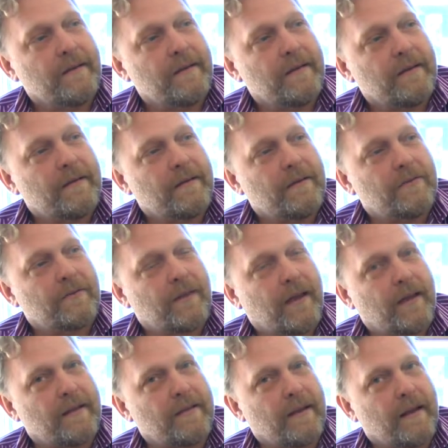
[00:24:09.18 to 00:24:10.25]
yeah. is
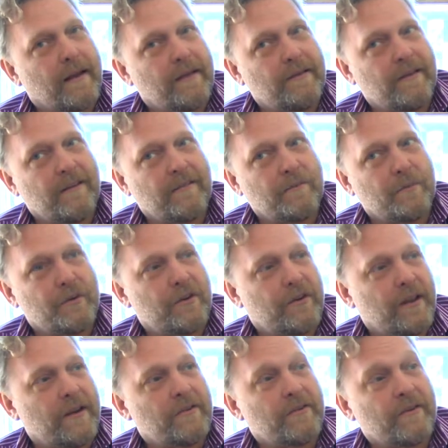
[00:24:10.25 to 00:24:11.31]
that, that idea of Buddha
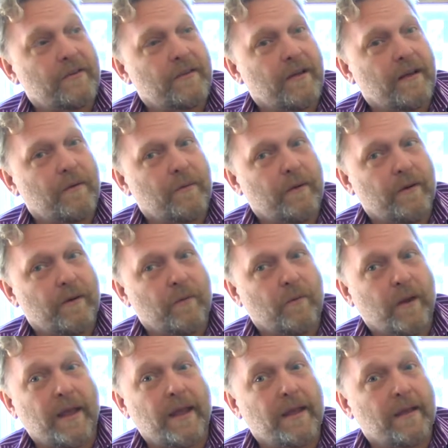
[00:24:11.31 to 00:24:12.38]
nature, that we're
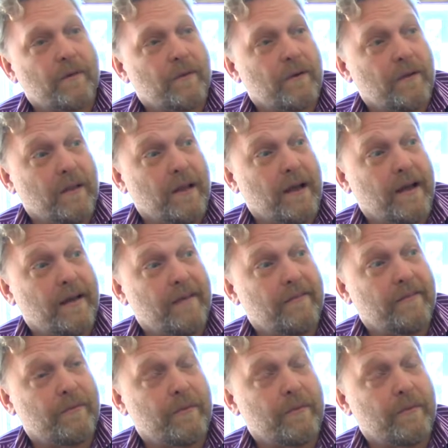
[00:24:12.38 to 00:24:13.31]
awake, we're alive,